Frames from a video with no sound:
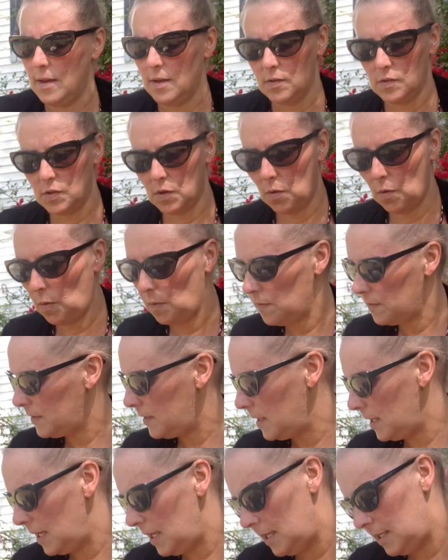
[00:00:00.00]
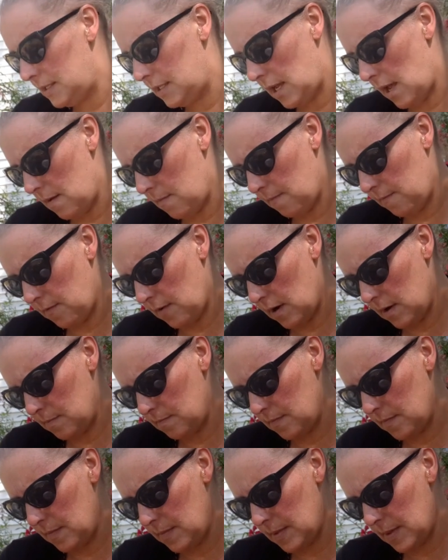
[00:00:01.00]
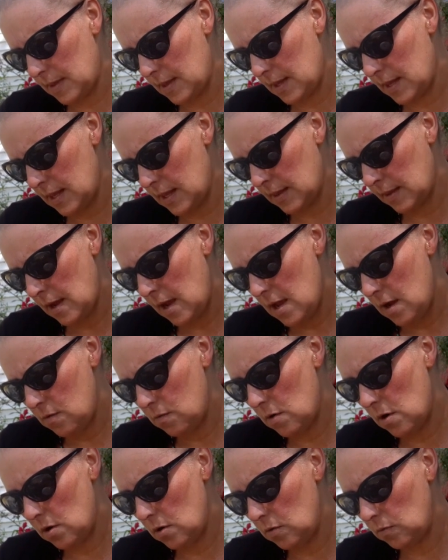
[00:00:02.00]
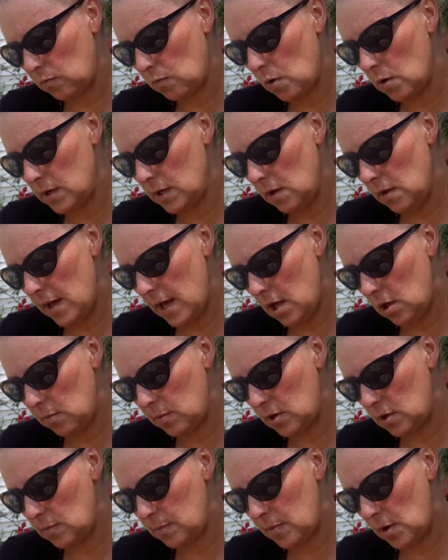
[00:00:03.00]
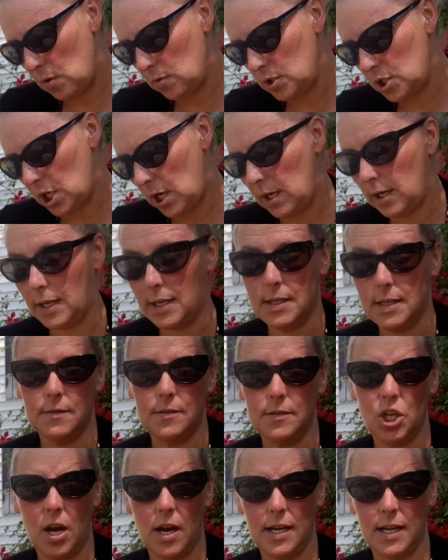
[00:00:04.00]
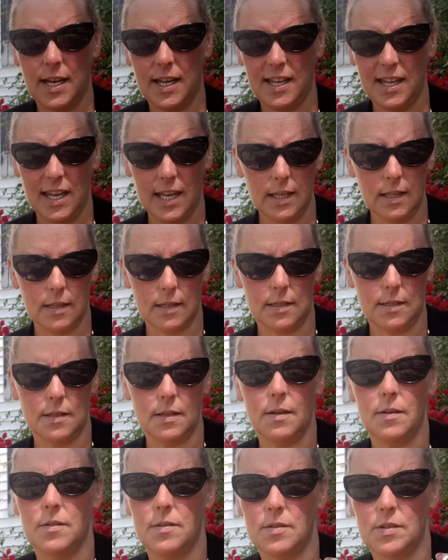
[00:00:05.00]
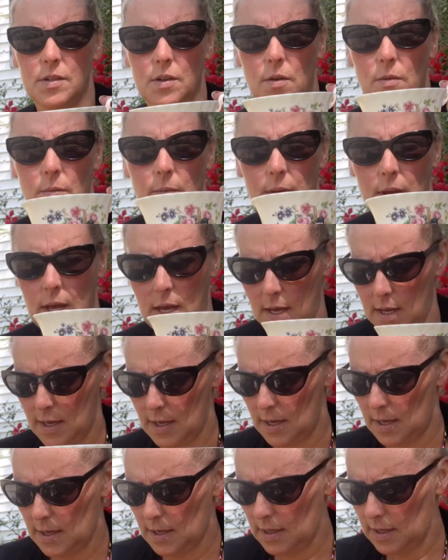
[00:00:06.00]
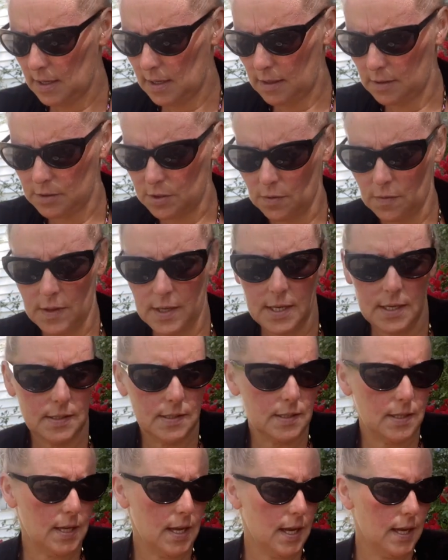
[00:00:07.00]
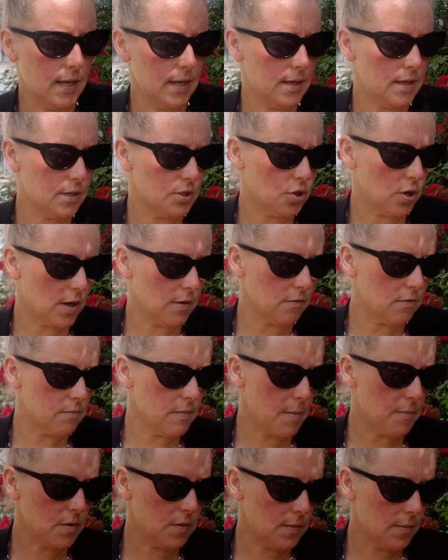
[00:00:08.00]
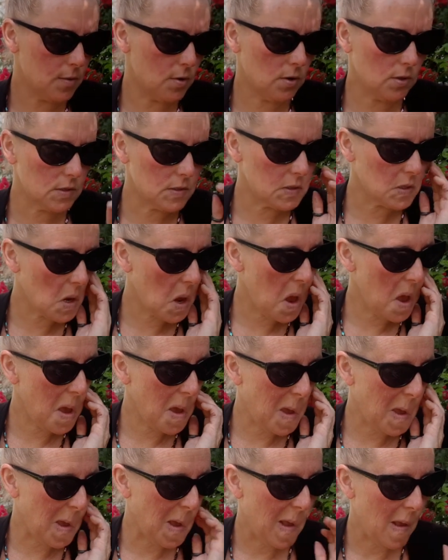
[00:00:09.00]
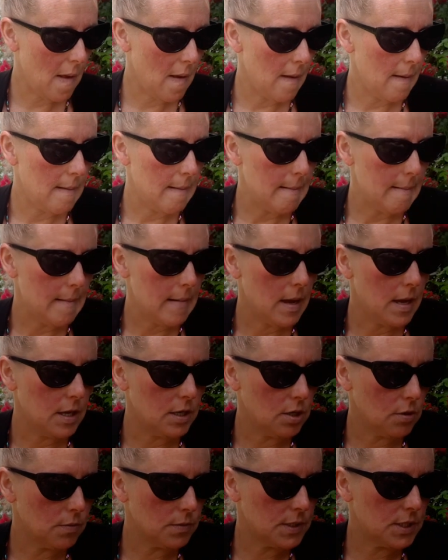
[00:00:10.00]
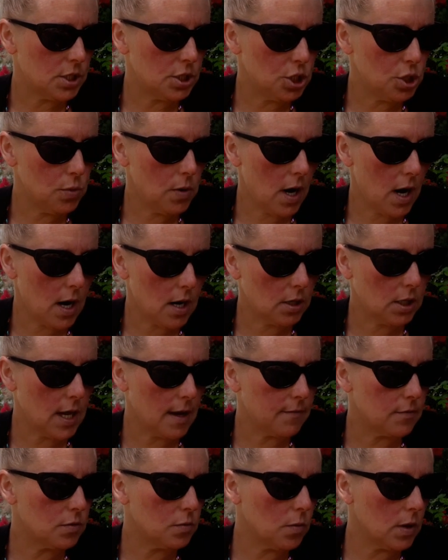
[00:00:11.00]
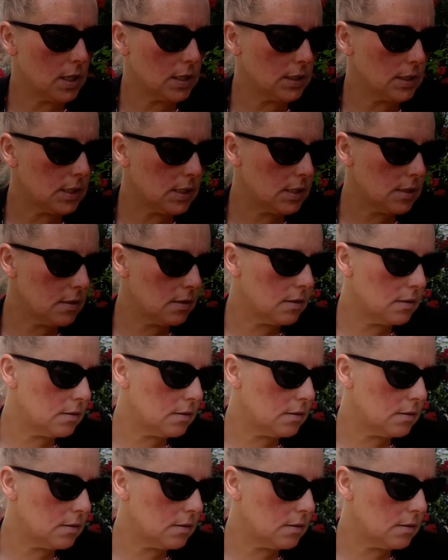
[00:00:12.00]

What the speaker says: So these come from, well, Royal Albert Bone China, England. So I'll do this, try to remember the books. I know it was the two hard-covered ones,